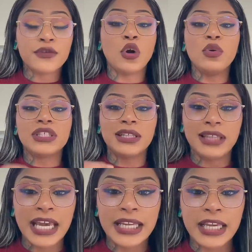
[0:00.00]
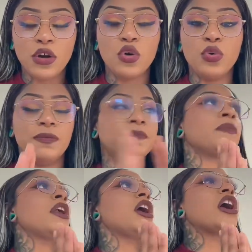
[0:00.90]
There was a lady who
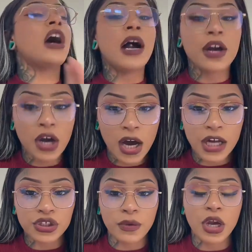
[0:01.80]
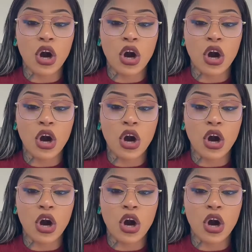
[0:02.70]
got caught doing